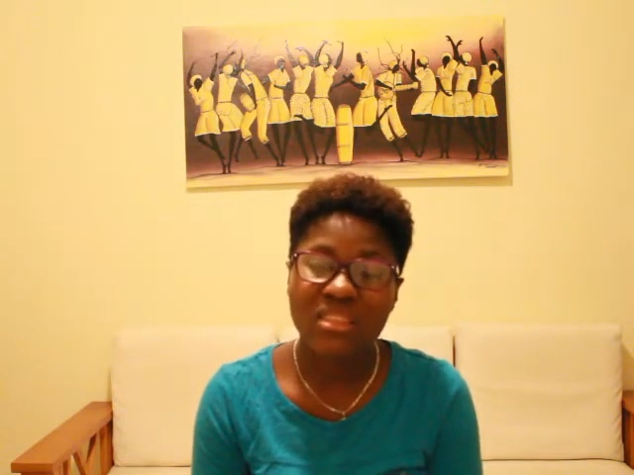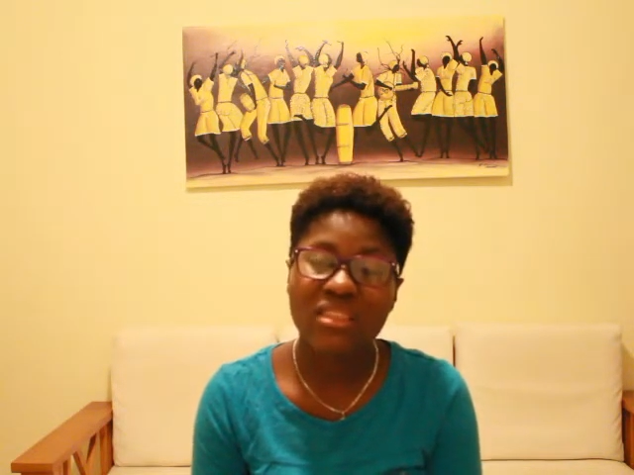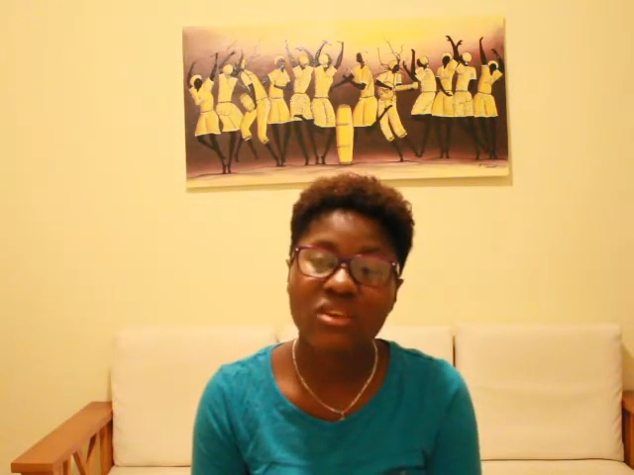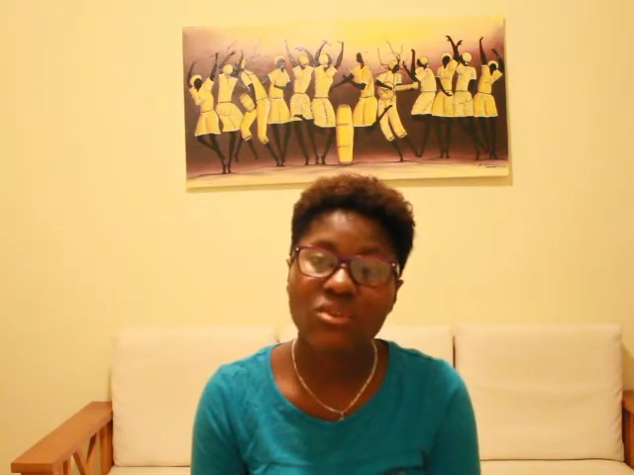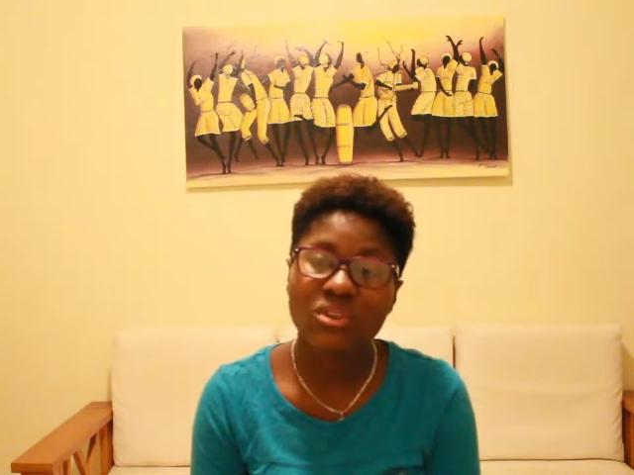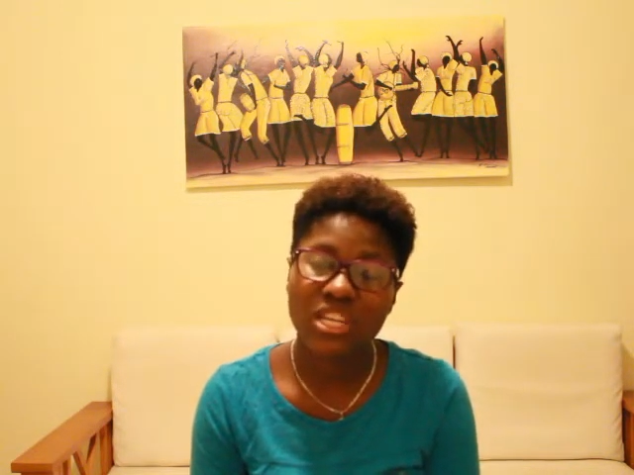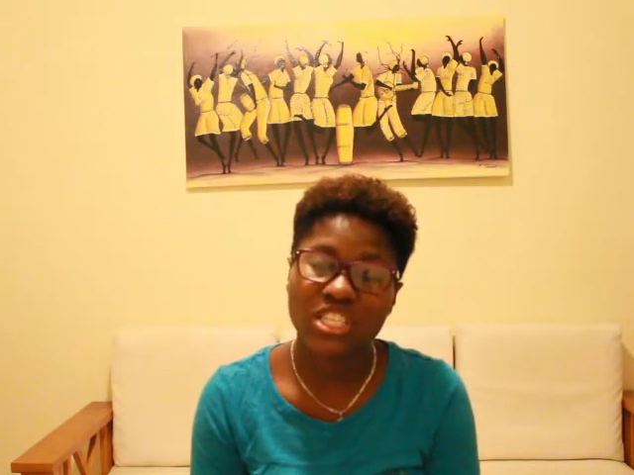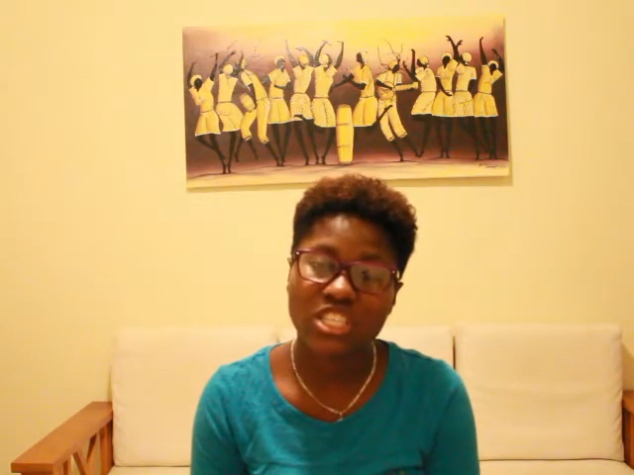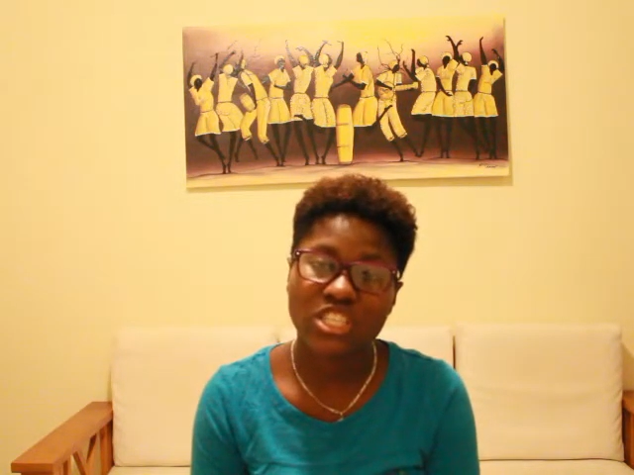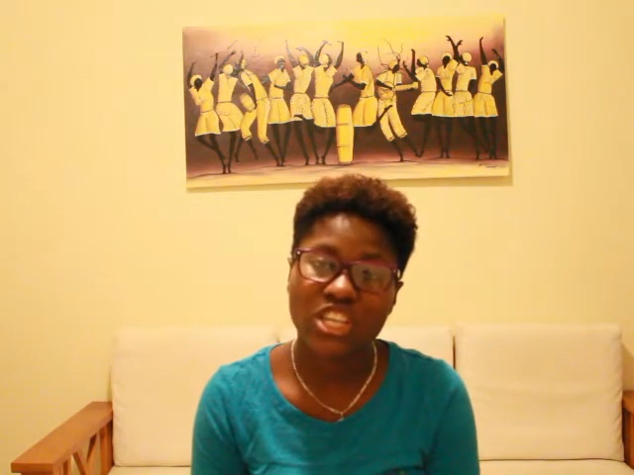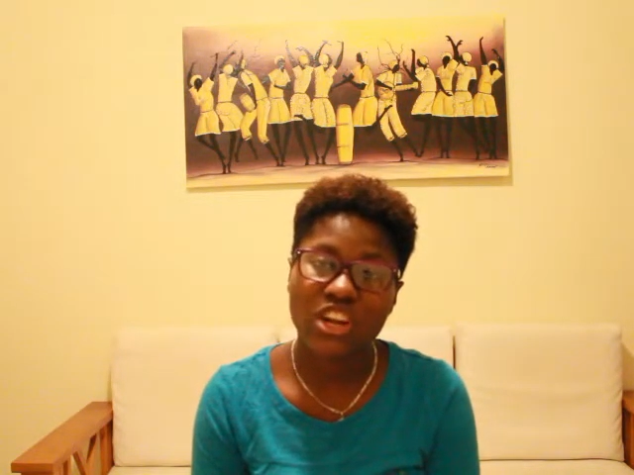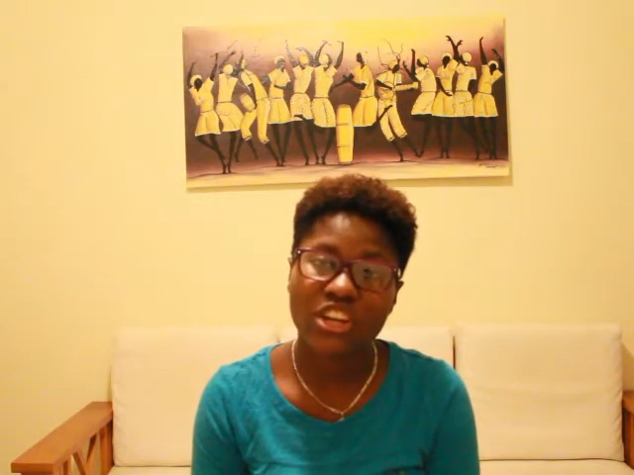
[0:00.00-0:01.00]
they don't
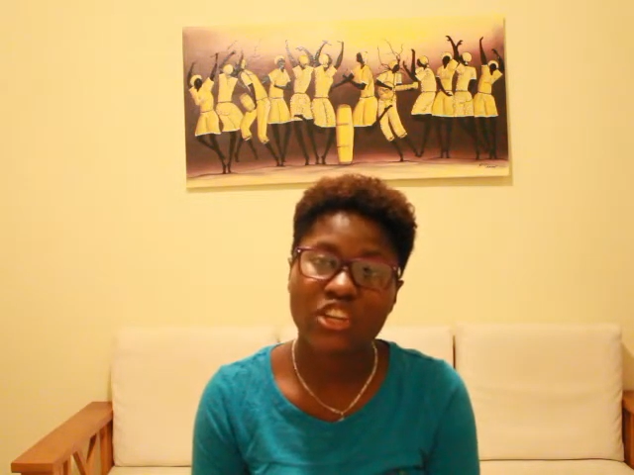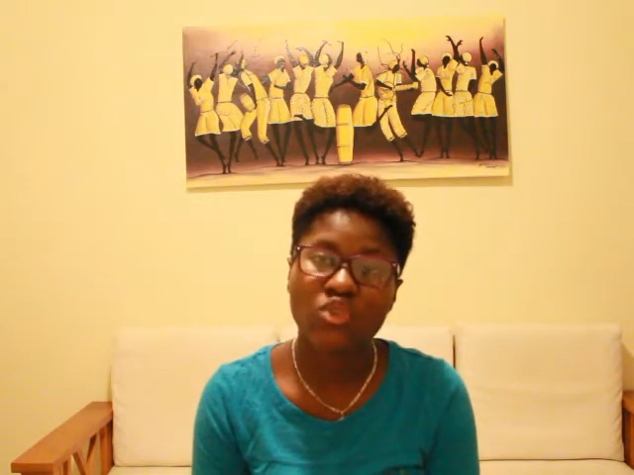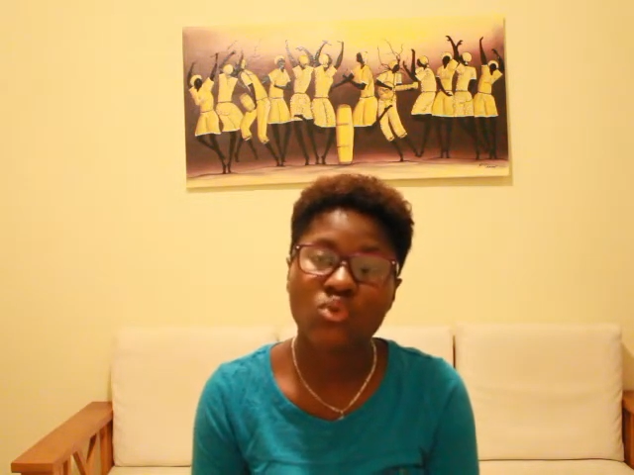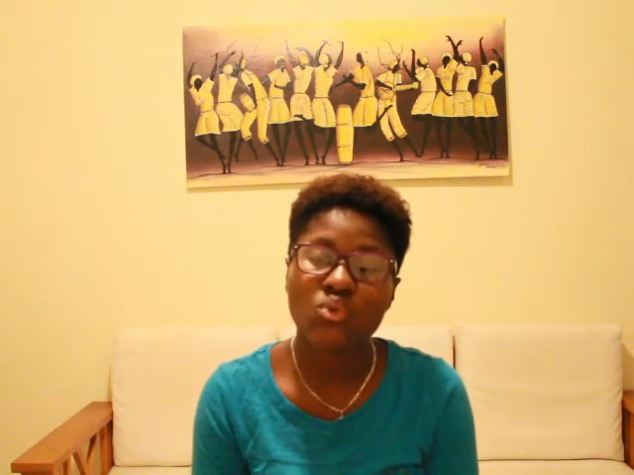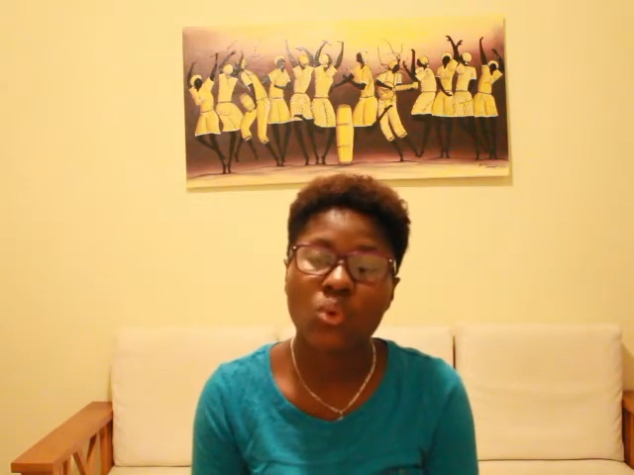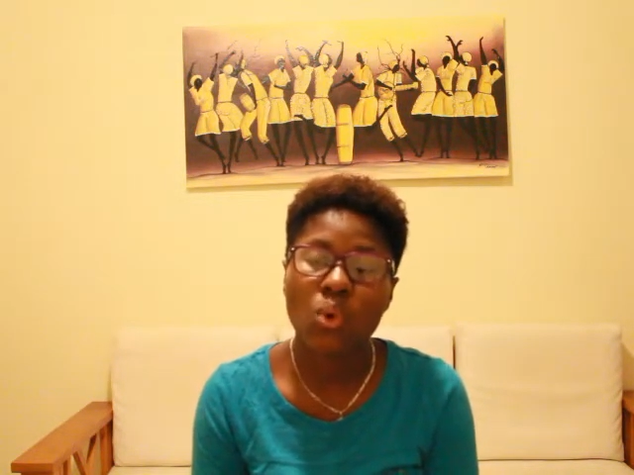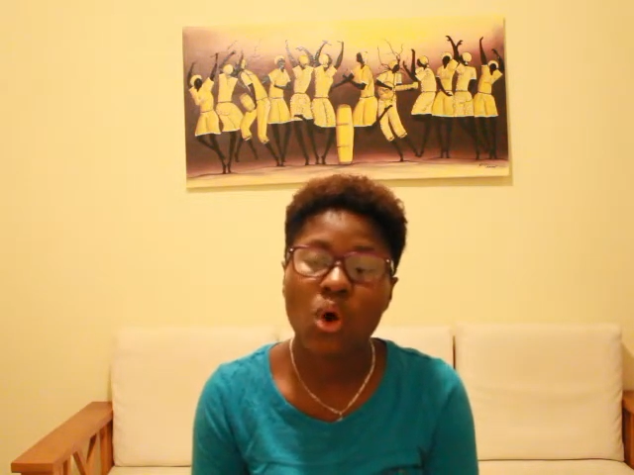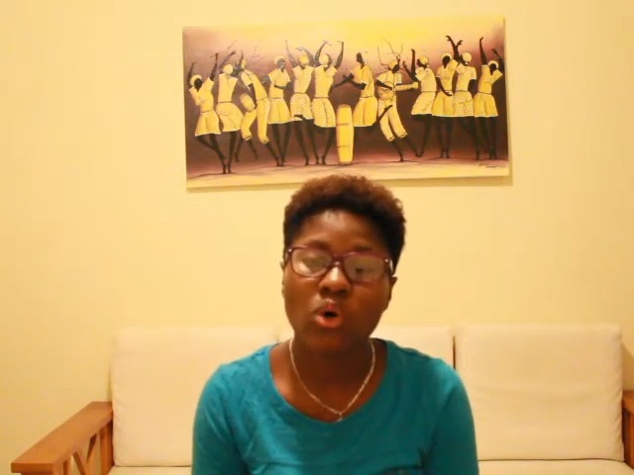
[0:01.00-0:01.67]
necessarily know